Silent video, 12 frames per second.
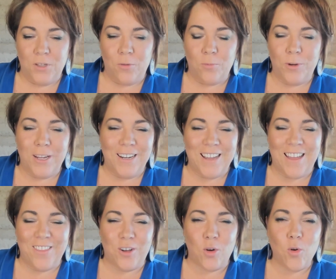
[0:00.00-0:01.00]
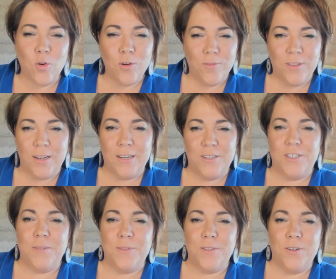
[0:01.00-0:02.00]
You know, really at the core of the
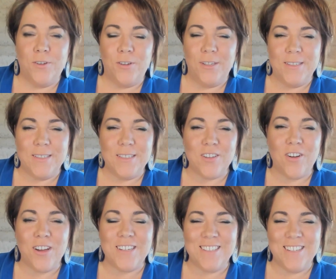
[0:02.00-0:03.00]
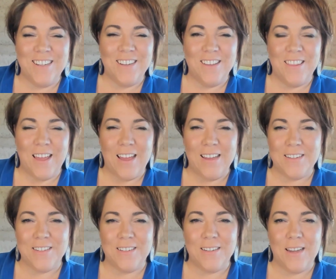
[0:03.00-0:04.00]
Leadership Circle is this idea that
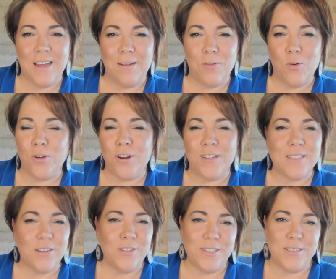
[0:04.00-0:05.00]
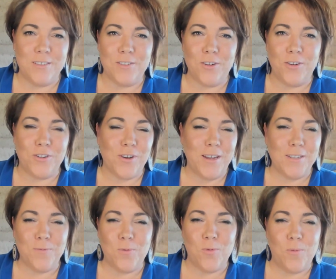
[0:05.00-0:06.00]
organisations don't
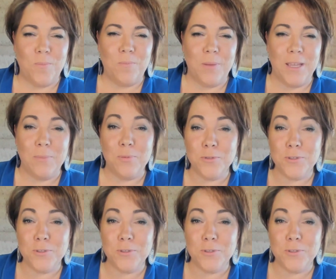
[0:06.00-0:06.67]
transform, people